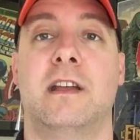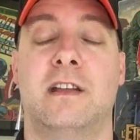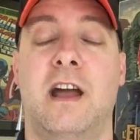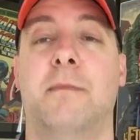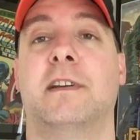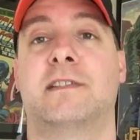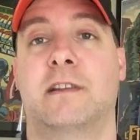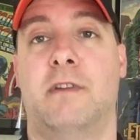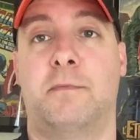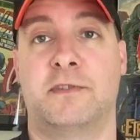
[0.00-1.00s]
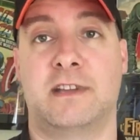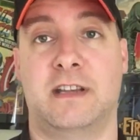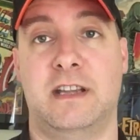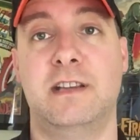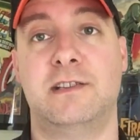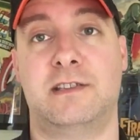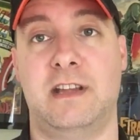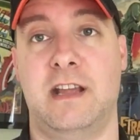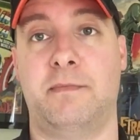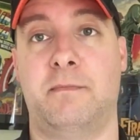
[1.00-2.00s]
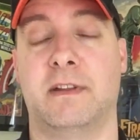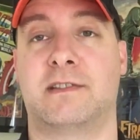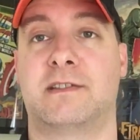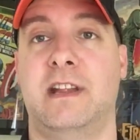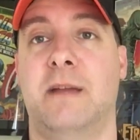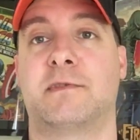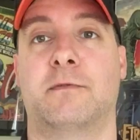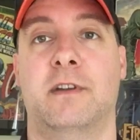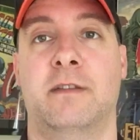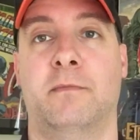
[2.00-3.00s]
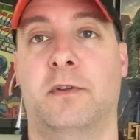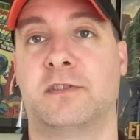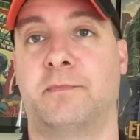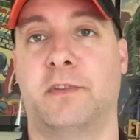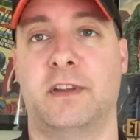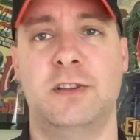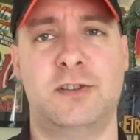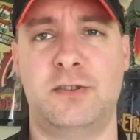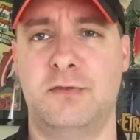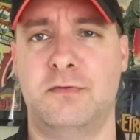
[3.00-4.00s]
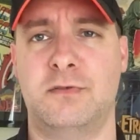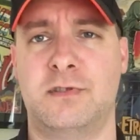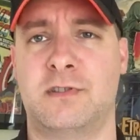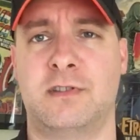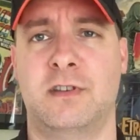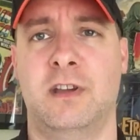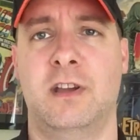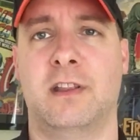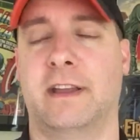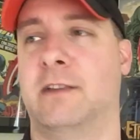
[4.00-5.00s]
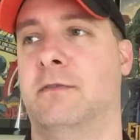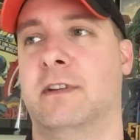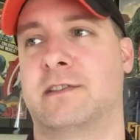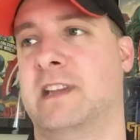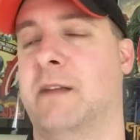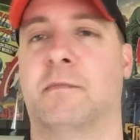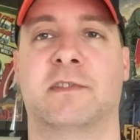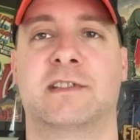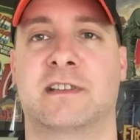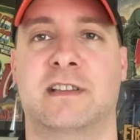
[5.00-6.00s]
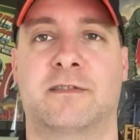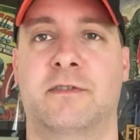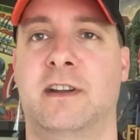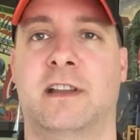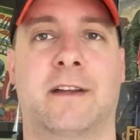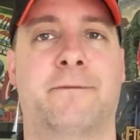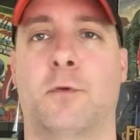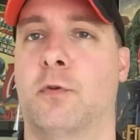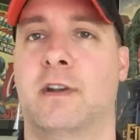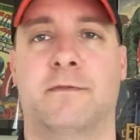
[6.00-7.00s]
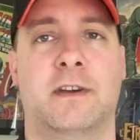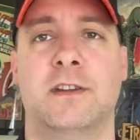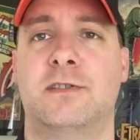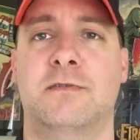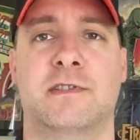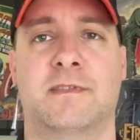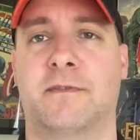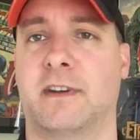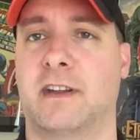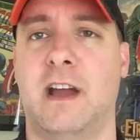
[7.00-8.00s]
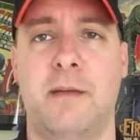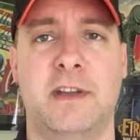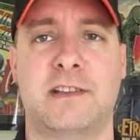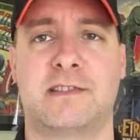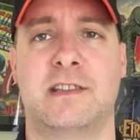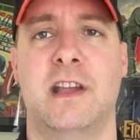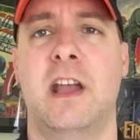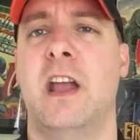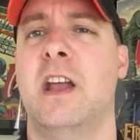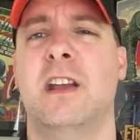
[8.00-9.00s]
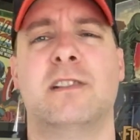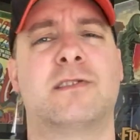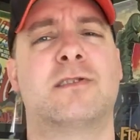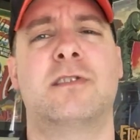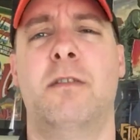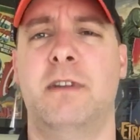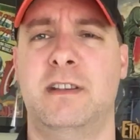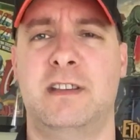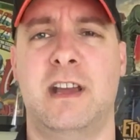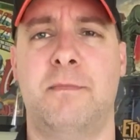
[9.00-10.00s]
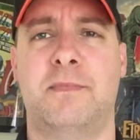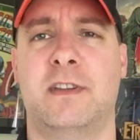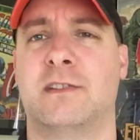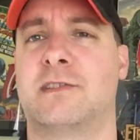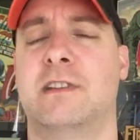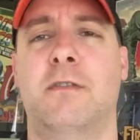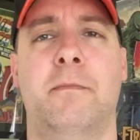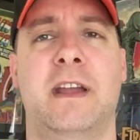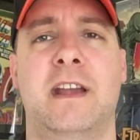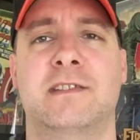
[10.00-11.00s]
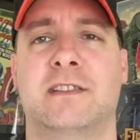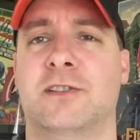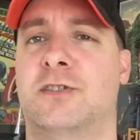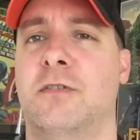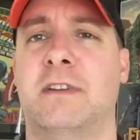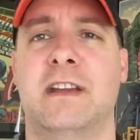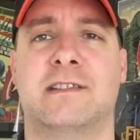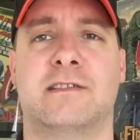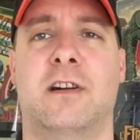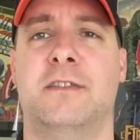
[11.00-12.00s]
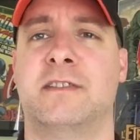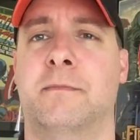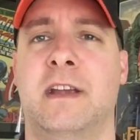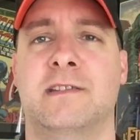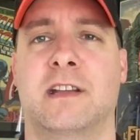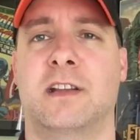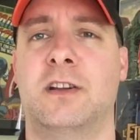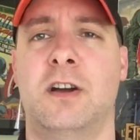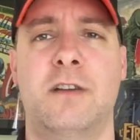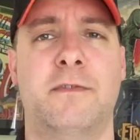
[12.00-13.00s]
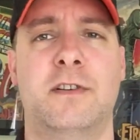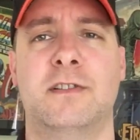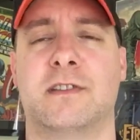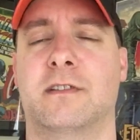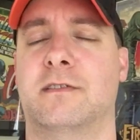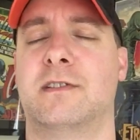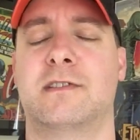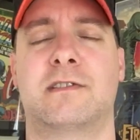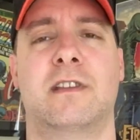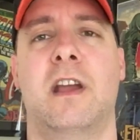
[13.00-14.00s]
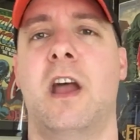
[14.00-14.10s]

comics that represent each stamp, but stamps were in multiple issues. Like you get stamp number 63 in like 4 different issues of different comics. It's so in-depth and it's so amazing. He showcases all these amazing covers and just...